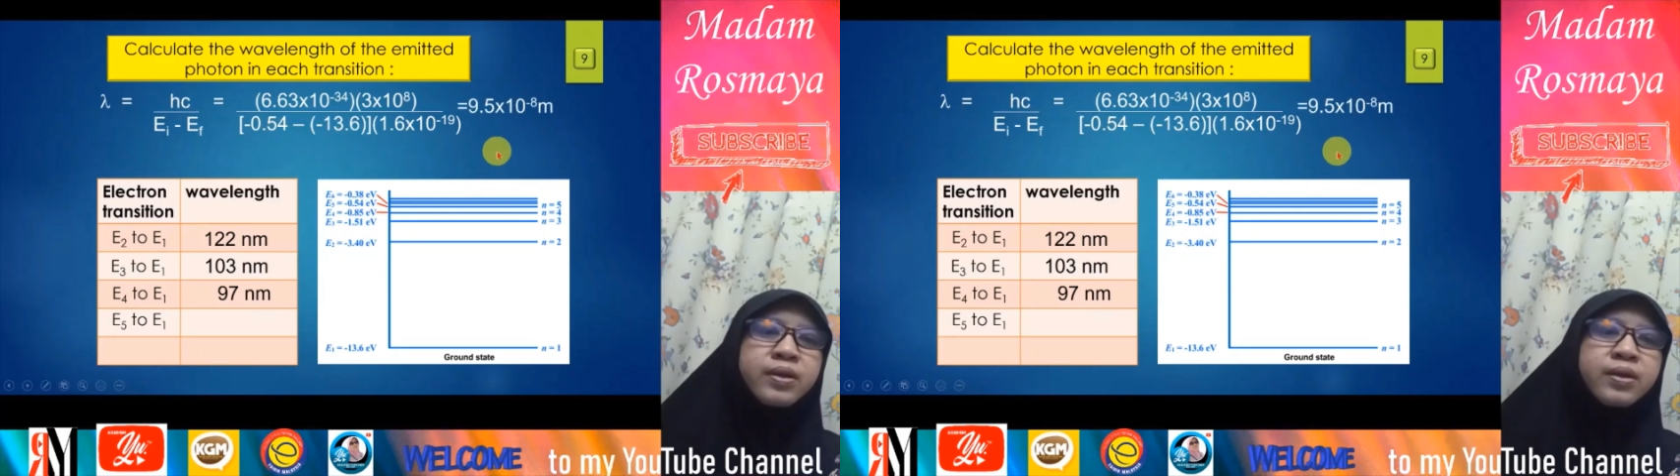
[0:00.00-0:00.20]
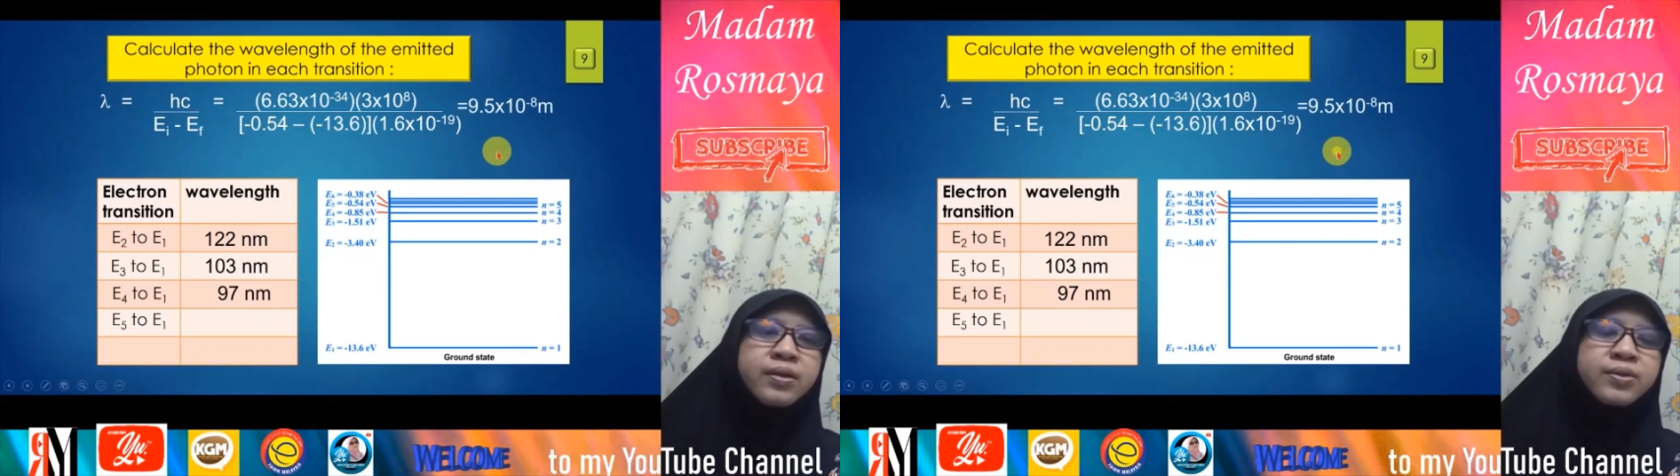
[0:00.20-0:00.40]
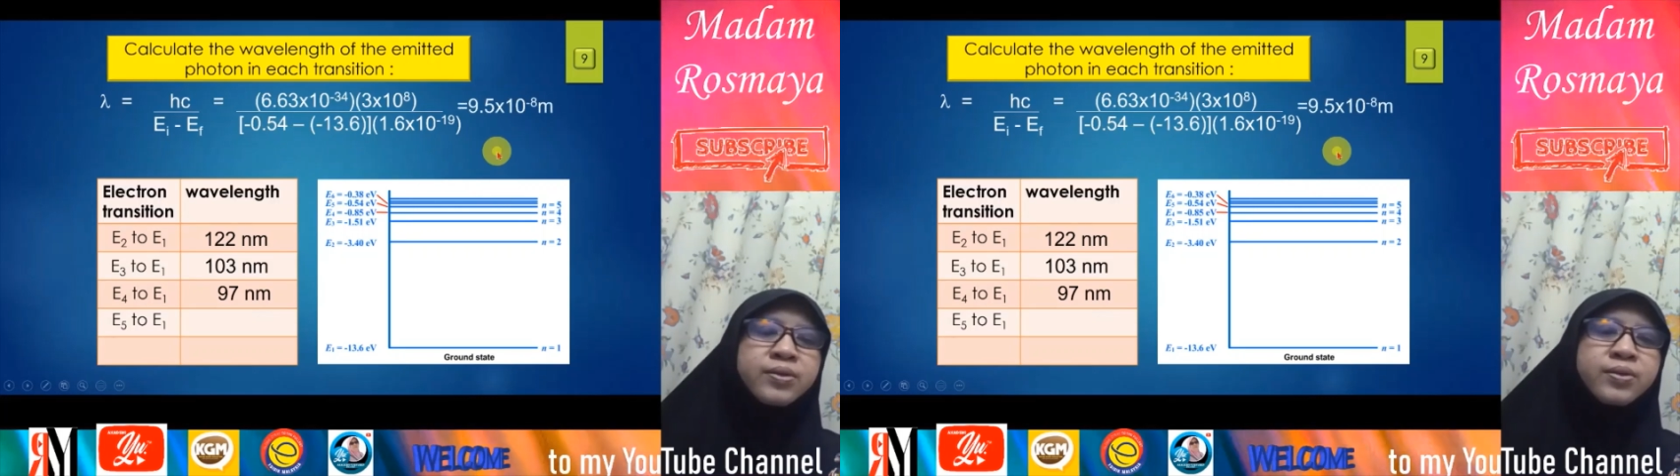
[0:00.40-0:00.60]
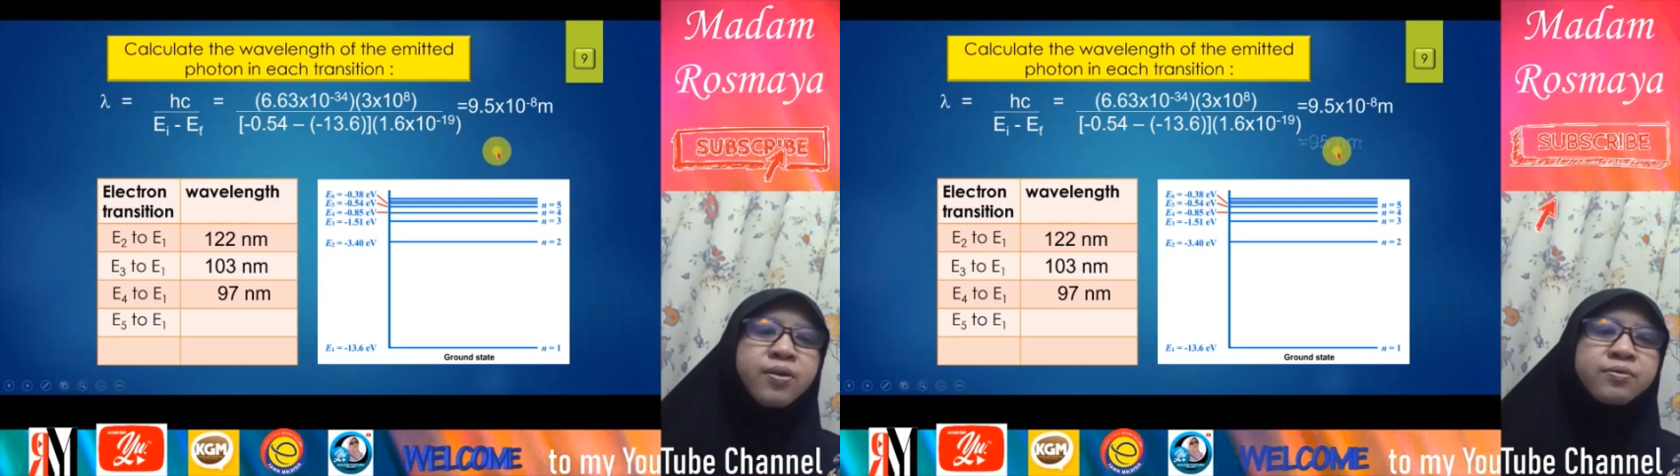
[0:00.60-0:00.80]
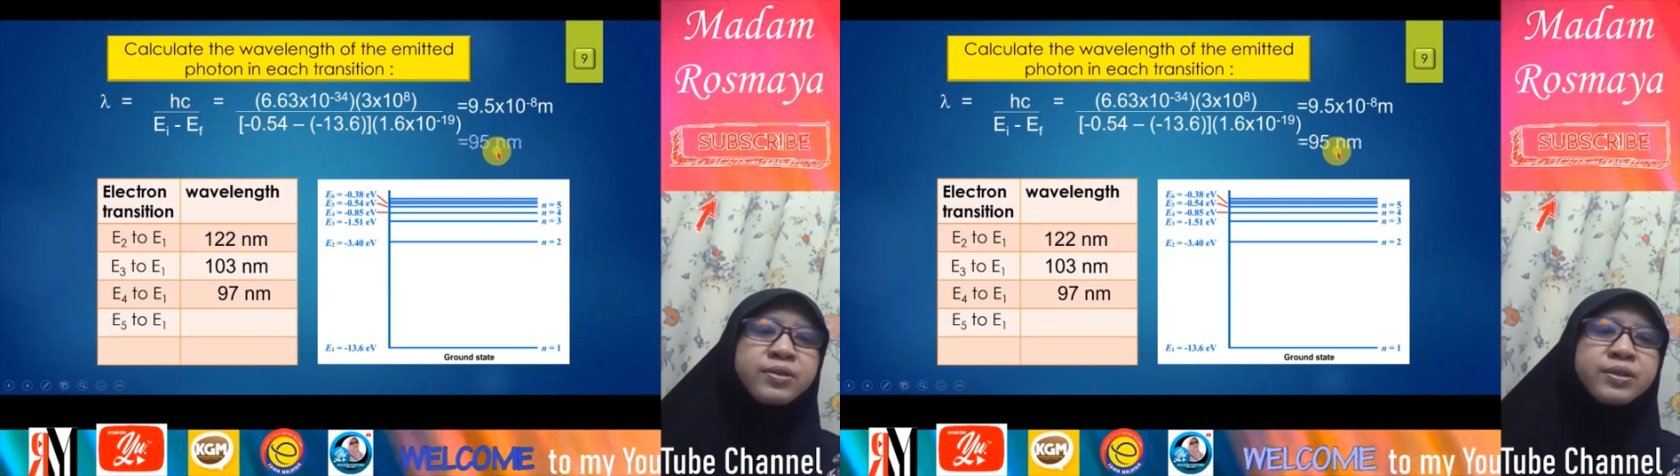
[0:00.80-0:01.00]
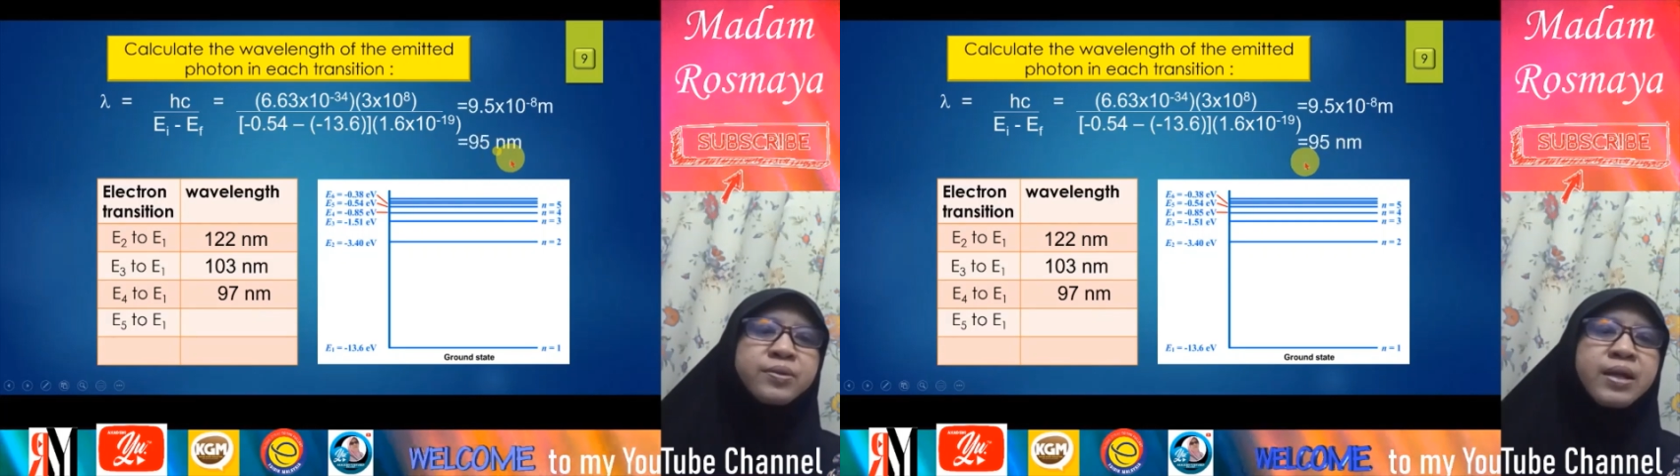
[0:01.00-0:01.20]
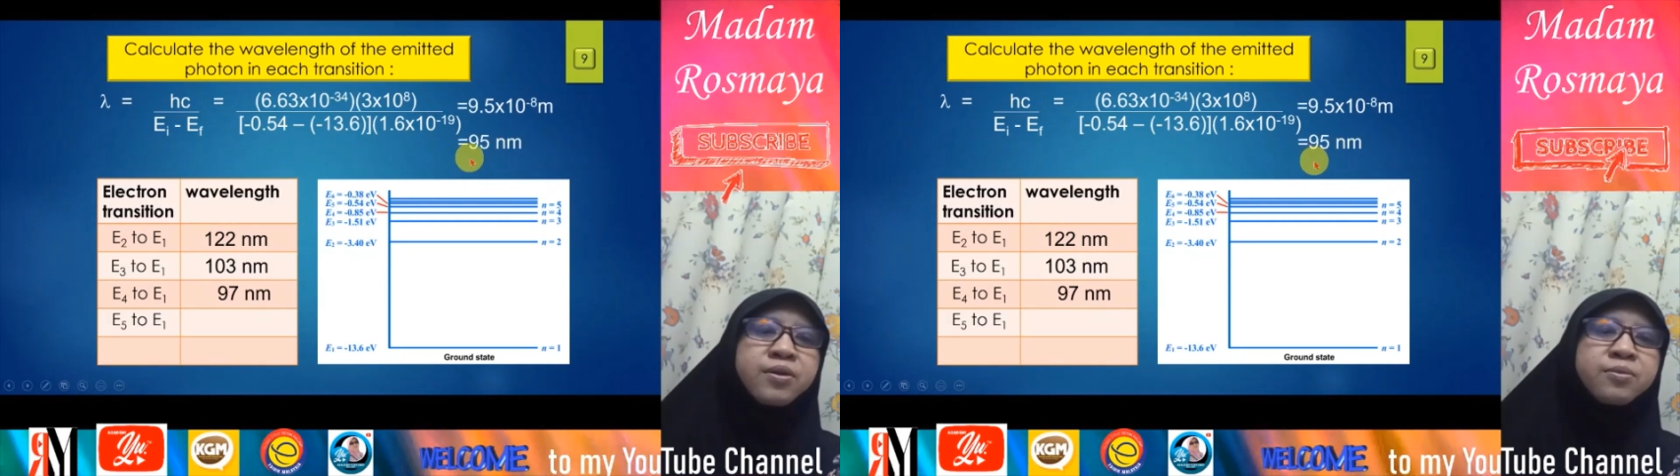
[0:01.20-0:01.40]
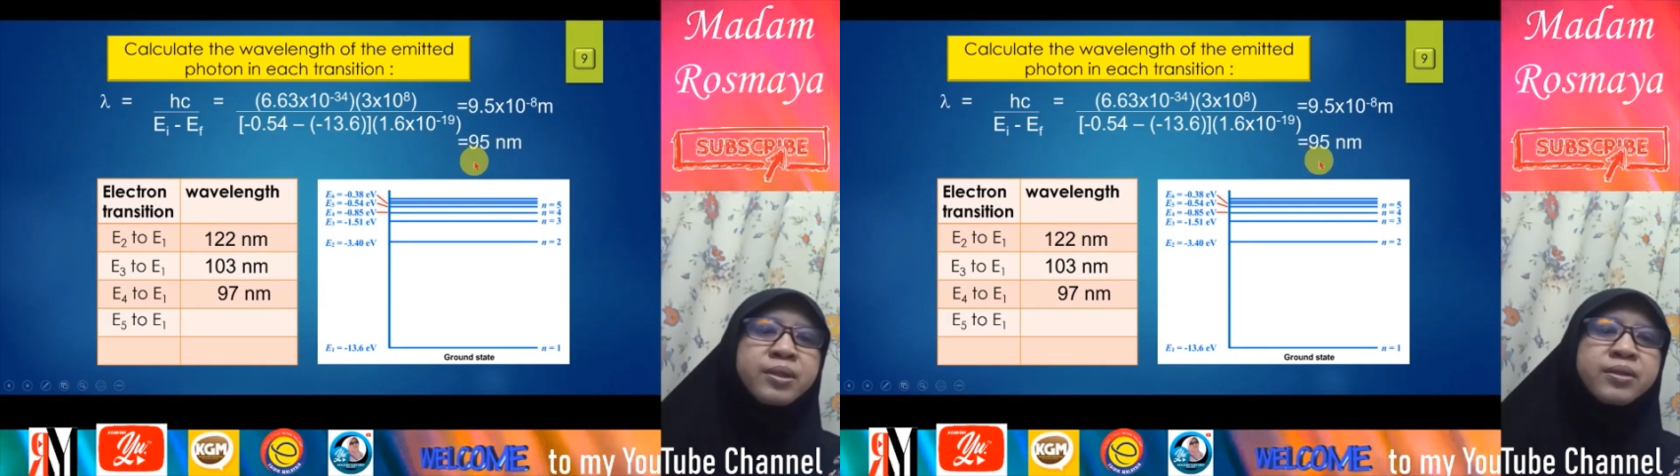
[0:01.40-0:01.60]
So convert to
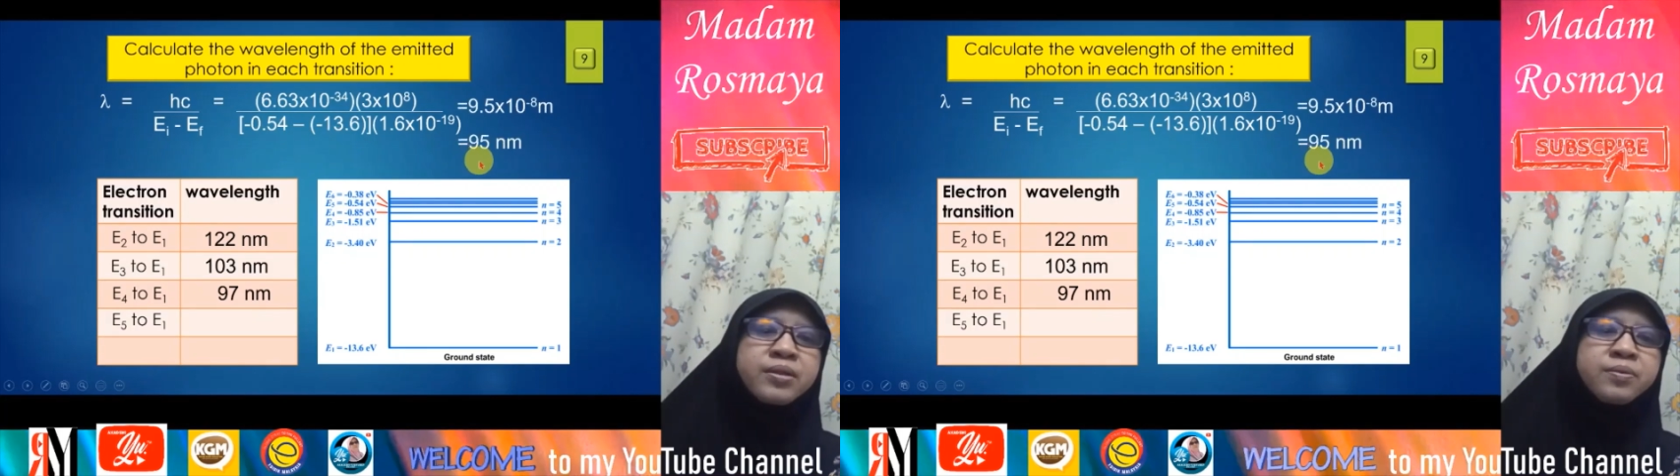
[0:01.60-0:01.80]
nanometer,